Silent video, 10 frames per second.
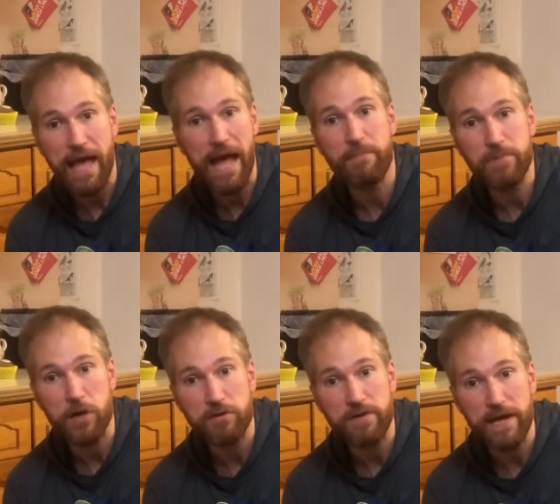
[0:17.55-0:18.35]
and the
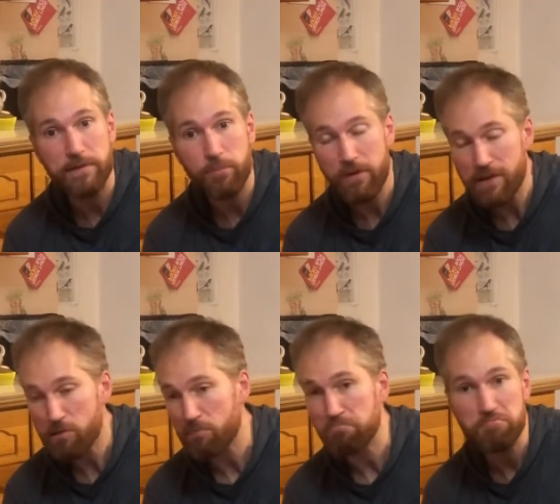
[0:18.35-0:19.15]
overhead
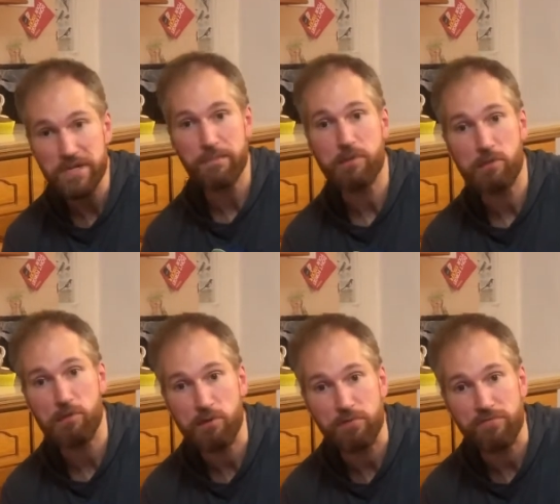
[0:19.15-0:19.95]
press. Numbers are
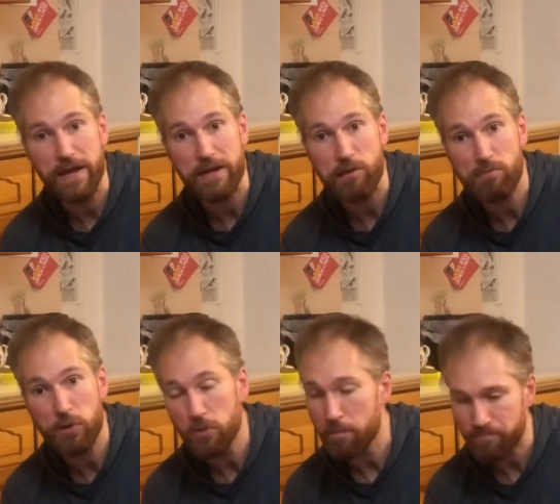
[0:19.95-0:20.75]
still fairly
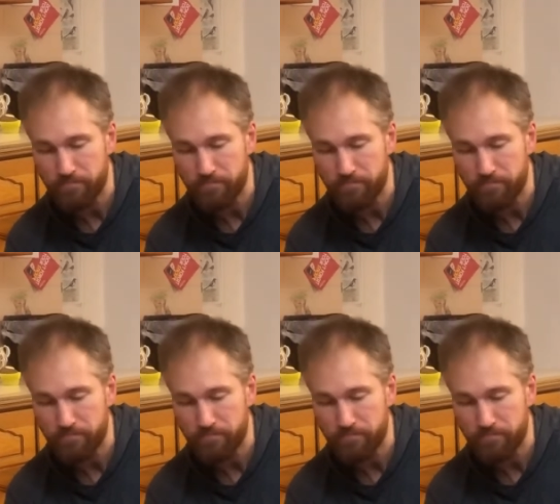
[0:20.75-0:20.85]
small,